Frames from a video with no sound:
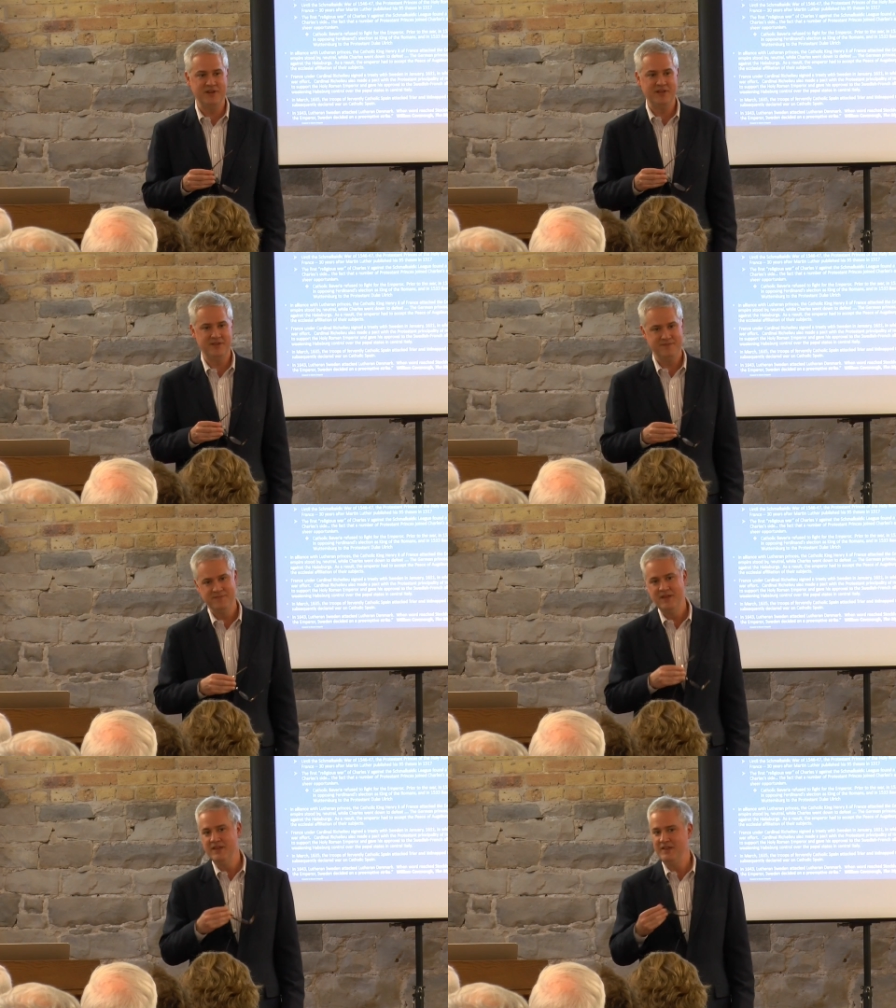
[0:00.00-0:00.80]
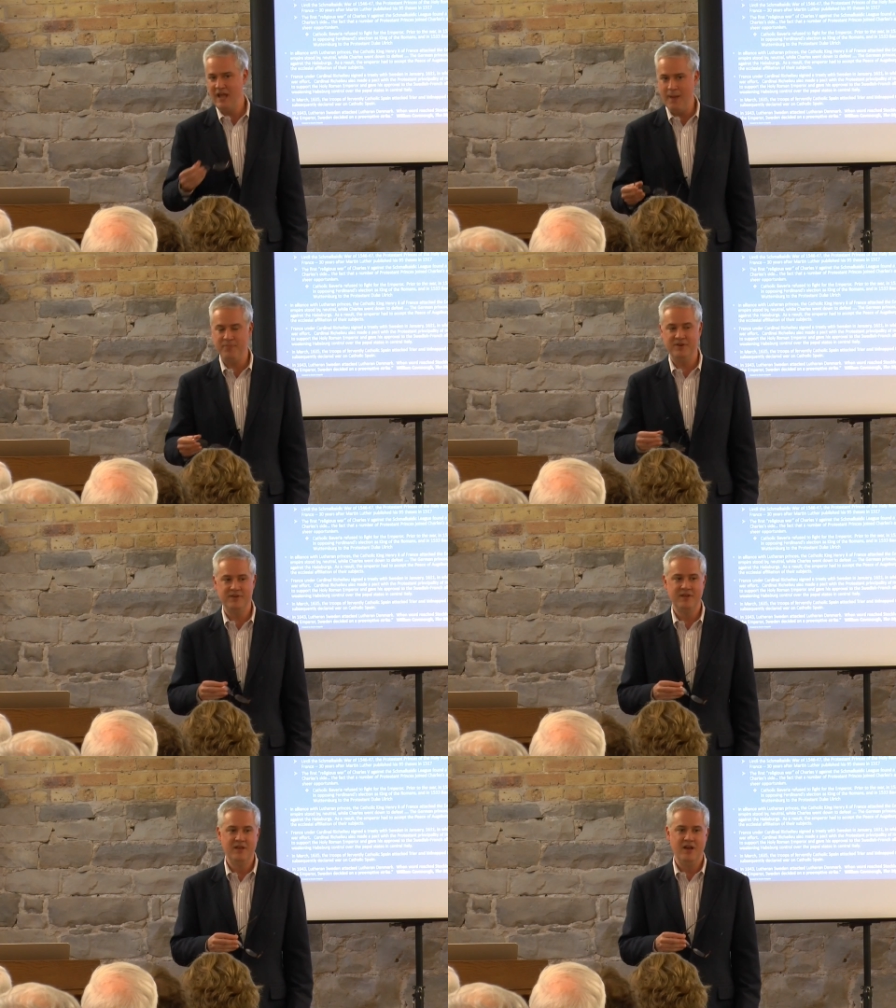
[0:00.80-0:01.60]
It, it
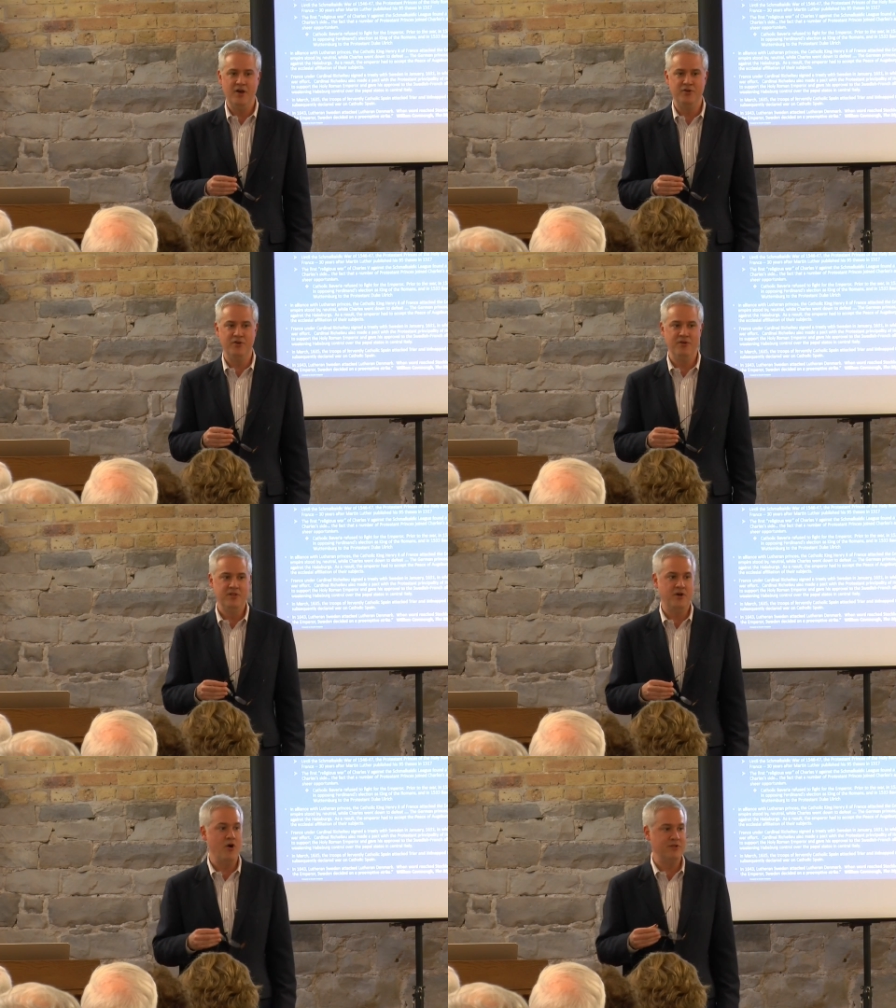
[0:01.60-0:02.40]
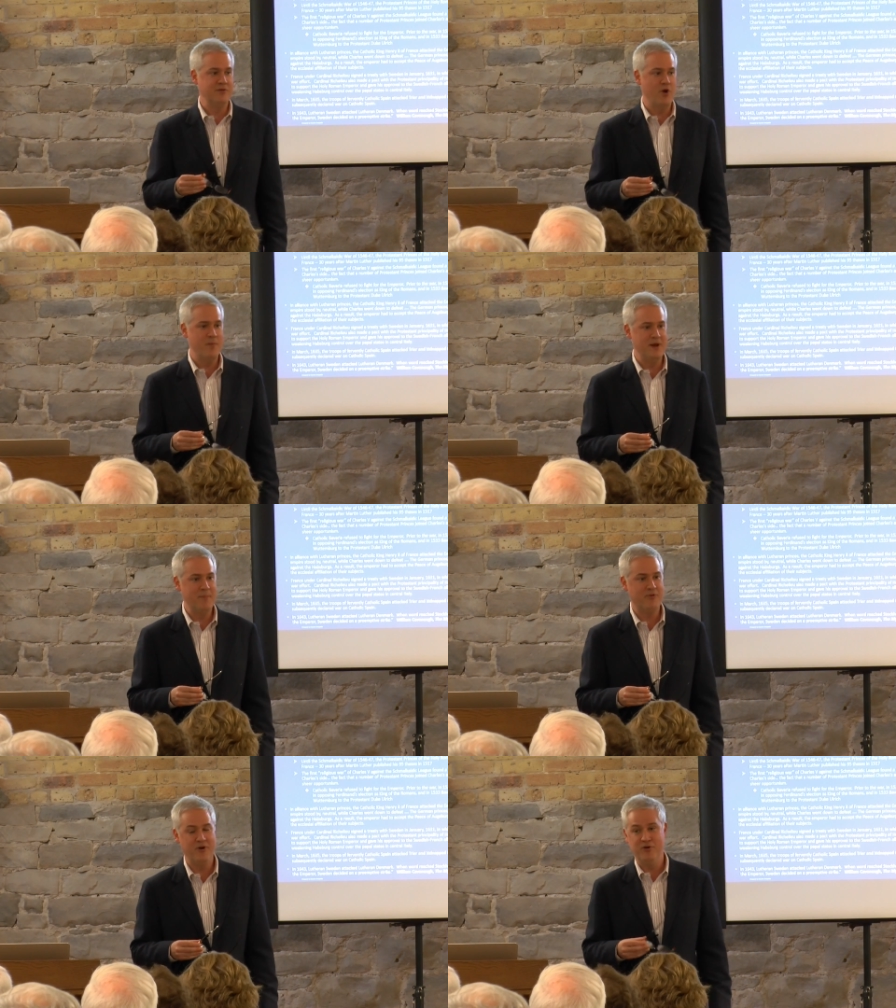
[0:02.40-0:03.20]
happened under the Holy Roman
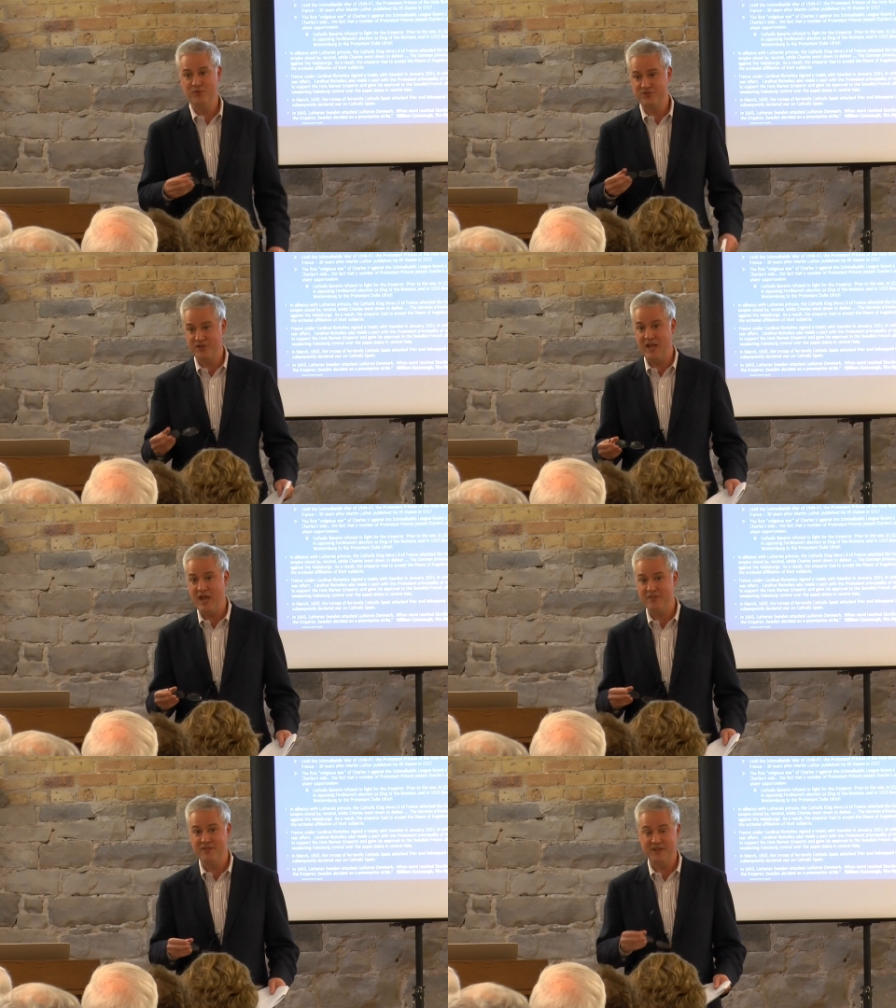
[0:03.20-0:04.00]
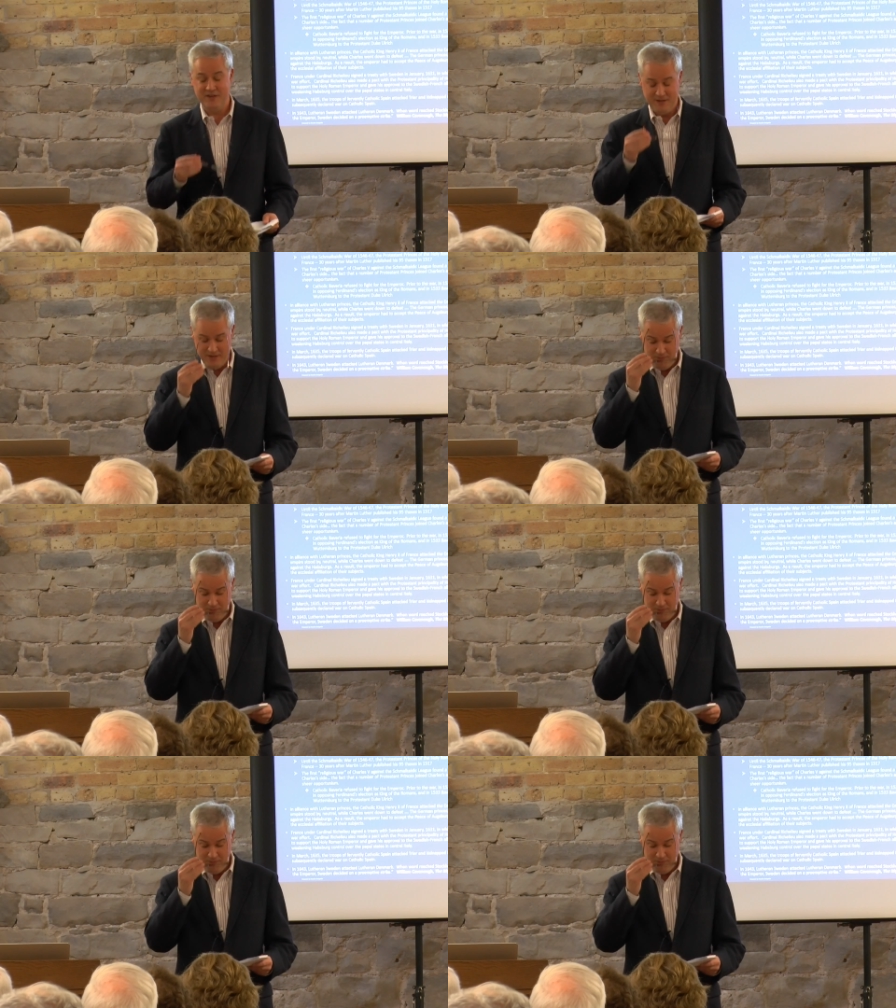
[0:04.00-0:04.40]
Emperor, who was a Catholic